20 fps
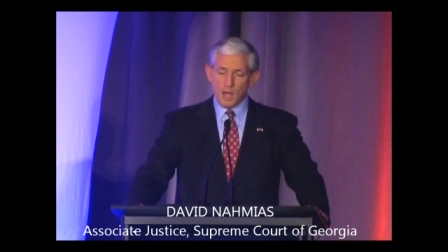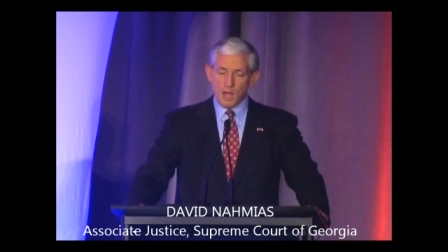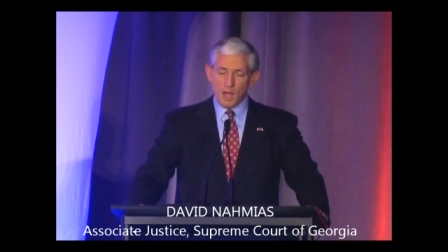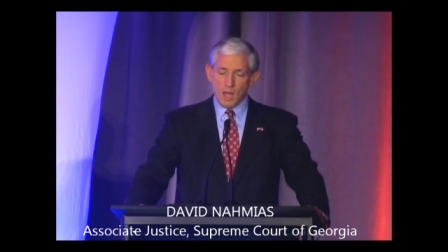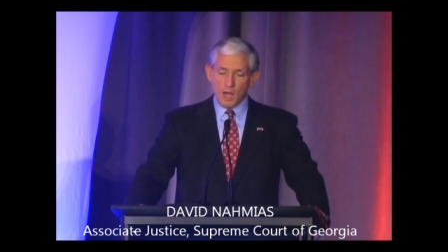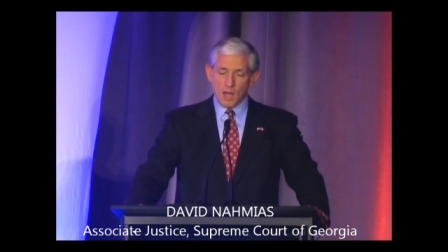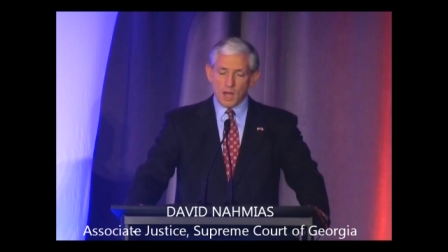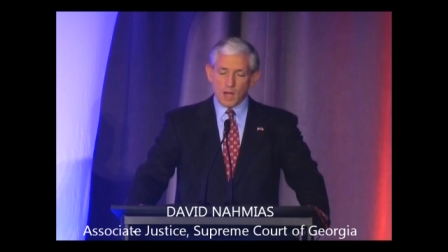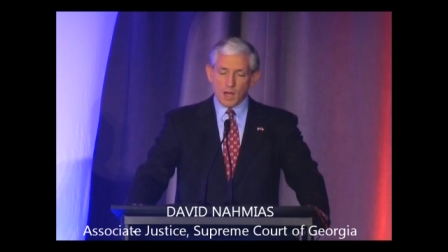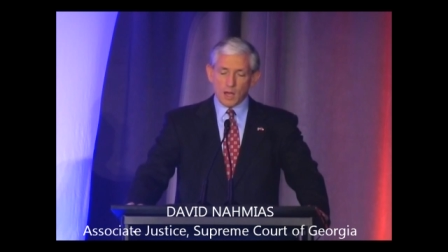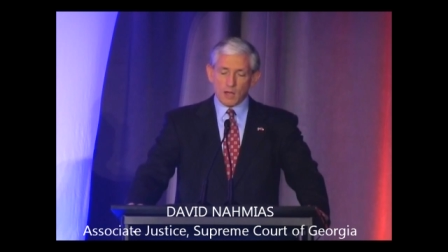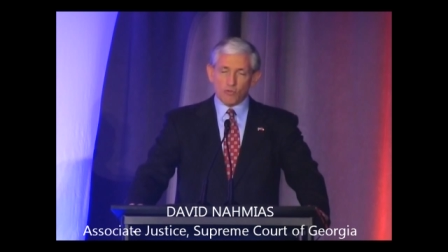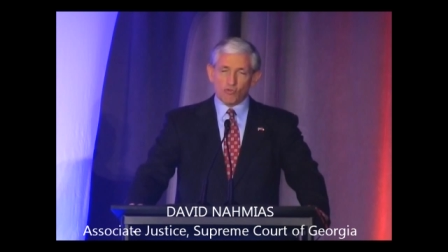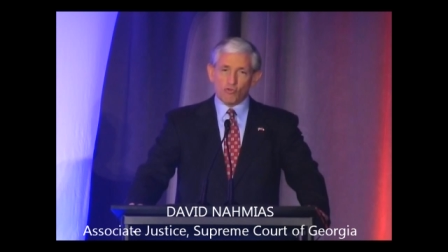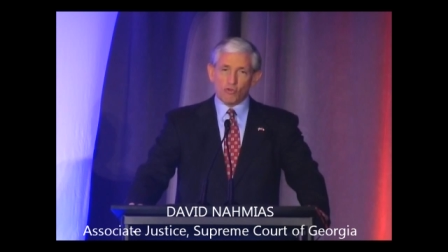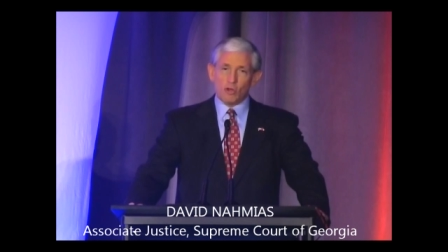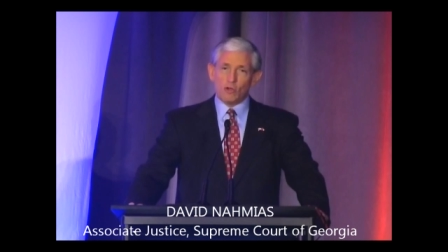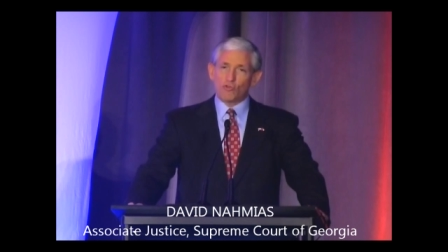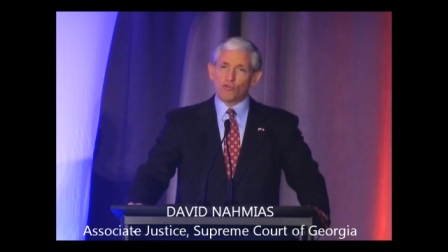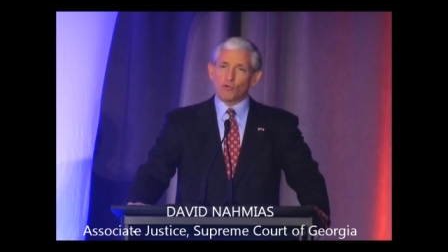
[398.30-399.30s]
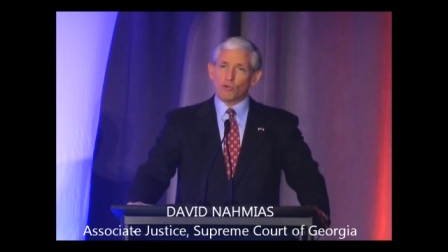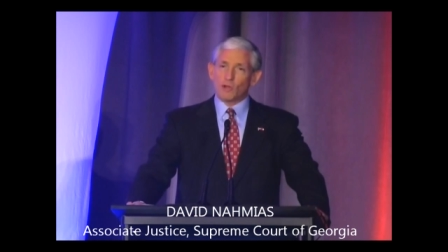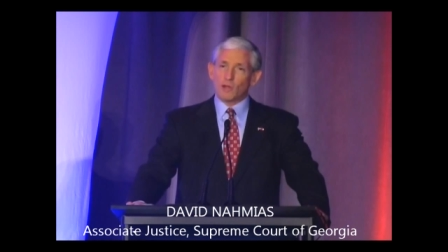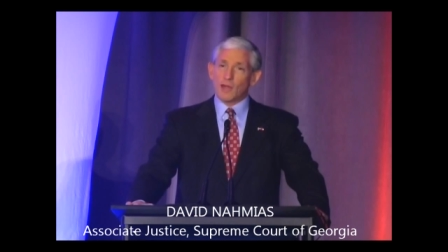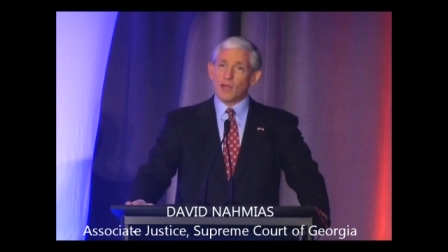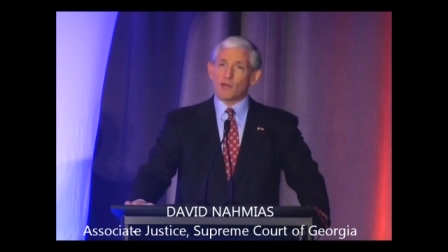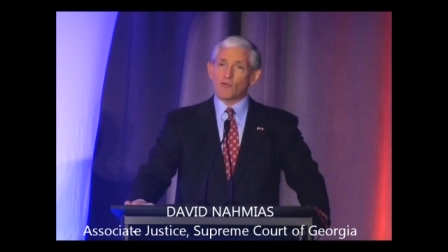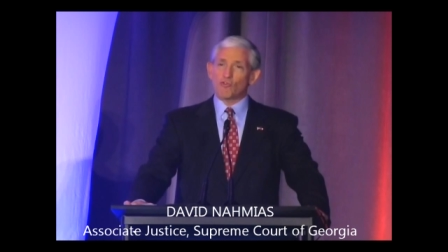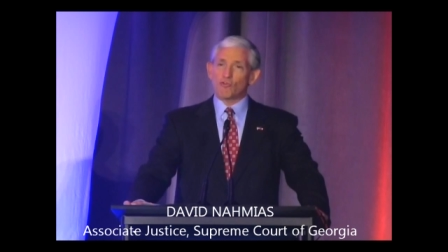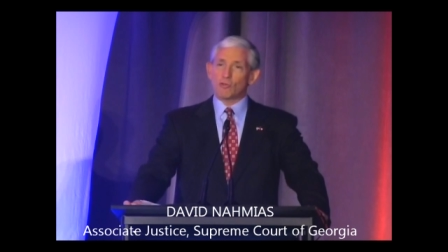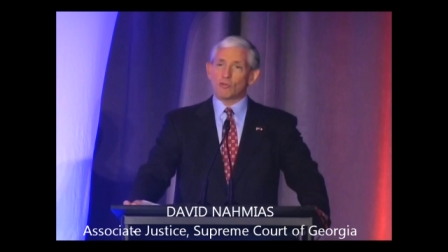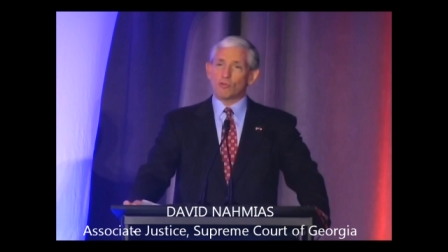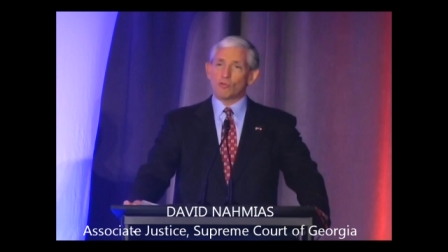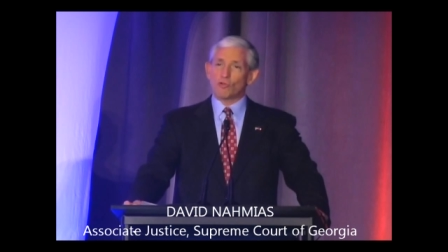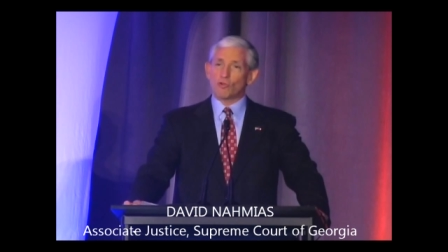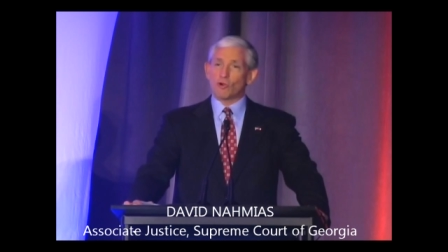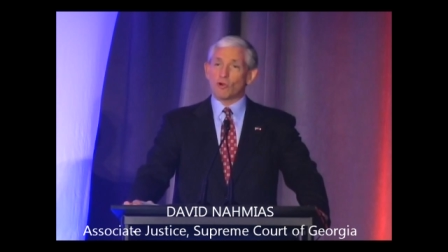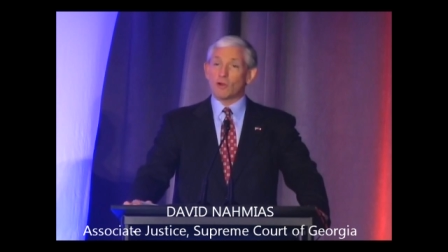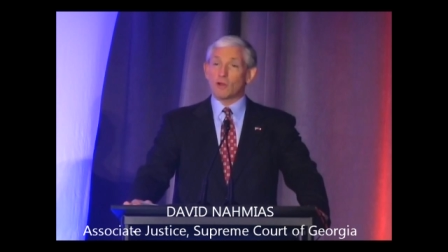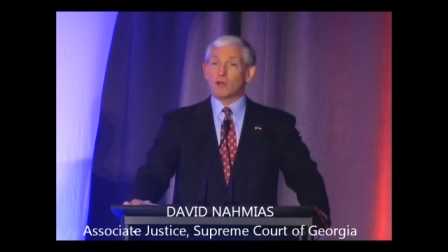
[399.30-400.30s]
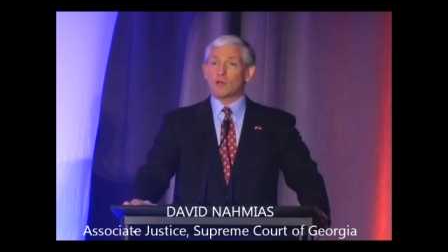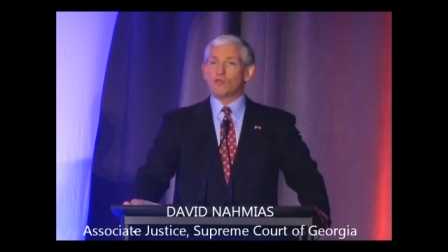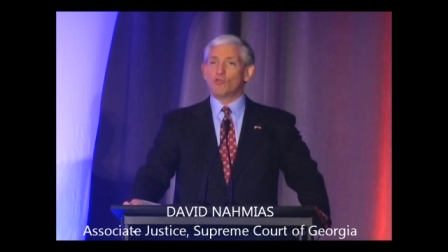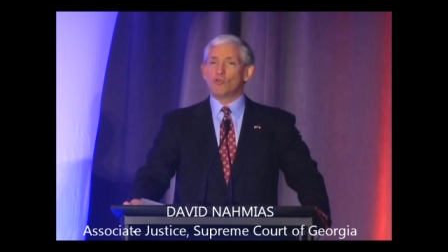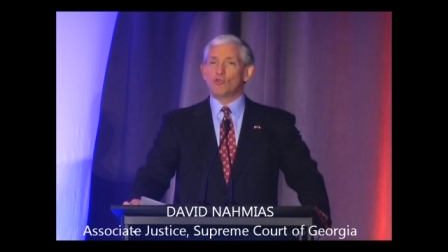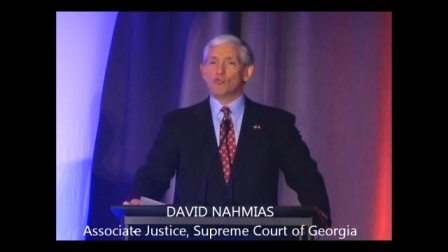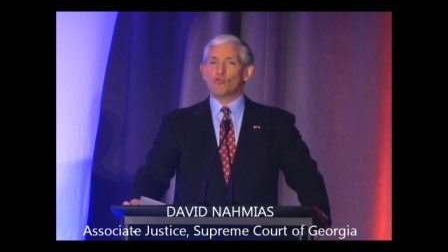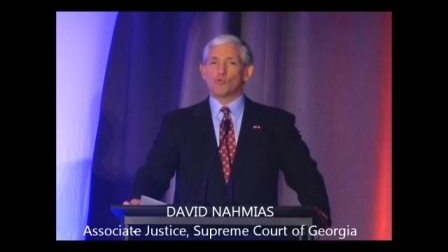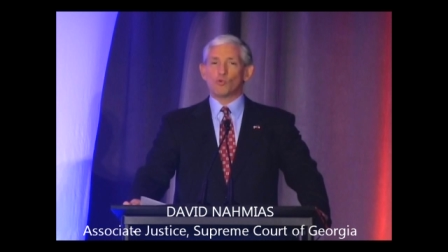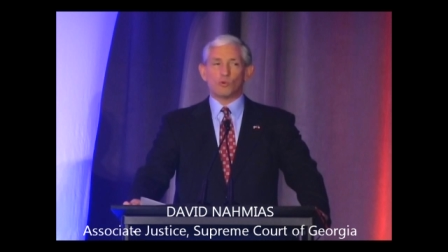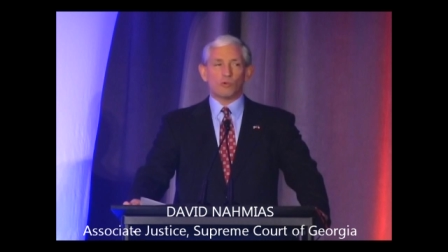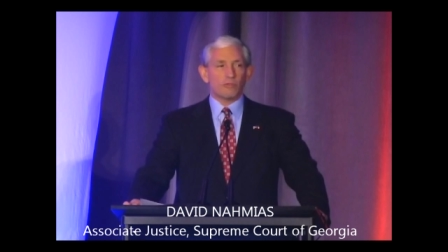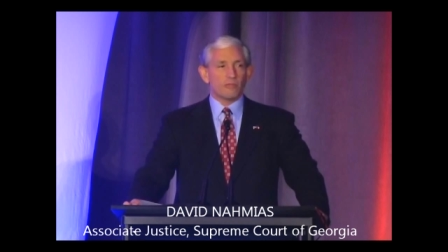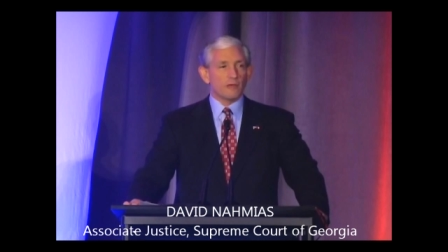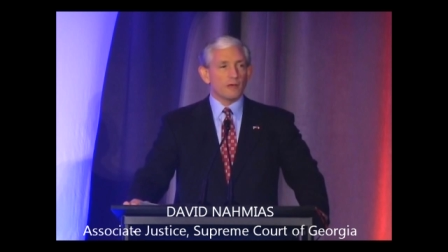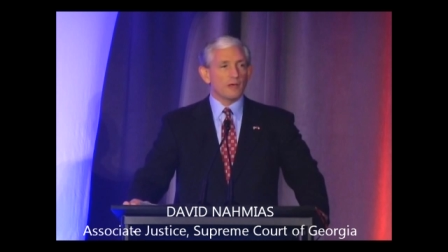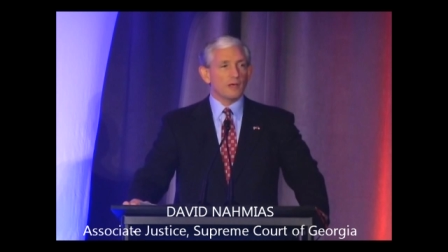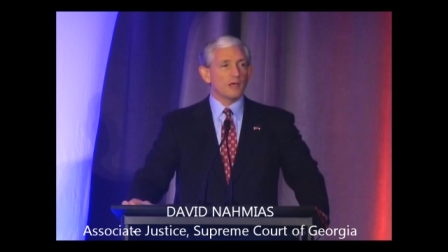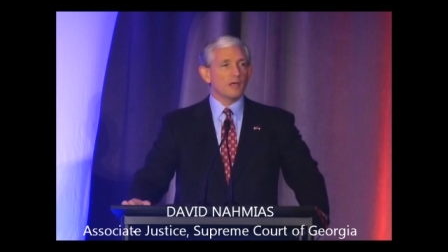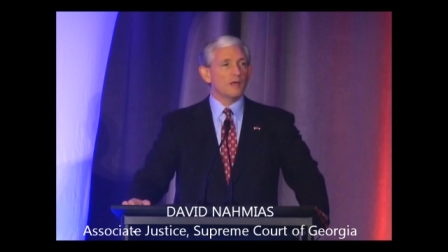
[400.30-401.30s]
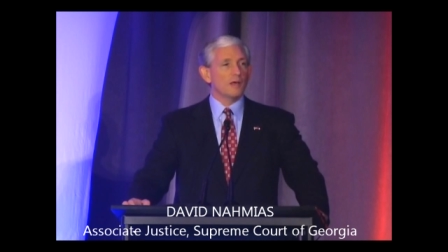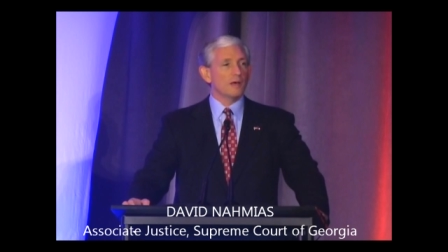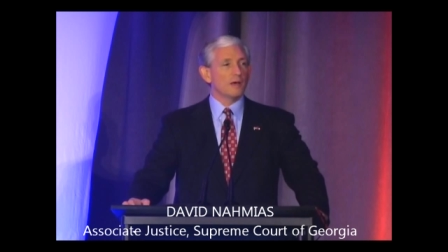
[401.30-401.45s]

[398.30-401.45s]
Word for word: Uh, judicial elections are an unusual thing,